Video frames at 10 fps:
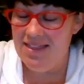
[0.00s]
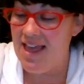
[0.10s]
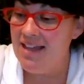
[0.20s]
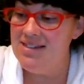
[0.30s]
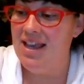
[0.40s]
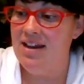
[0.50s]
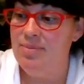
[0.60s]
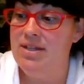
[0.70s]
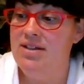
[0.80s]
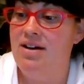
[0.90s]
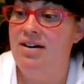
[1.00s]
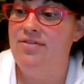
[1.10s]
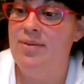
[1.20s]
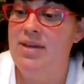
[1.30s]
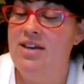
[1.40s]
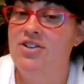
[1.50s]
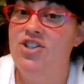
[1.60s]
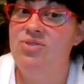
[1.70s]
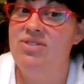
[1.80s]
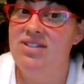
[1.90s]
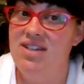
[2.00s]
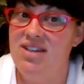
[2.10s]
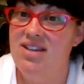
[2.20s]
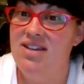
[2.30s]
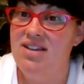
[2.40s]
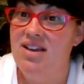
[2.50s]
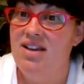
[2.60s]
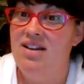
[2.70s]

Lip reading: That's got to be tough. I mean, because you see,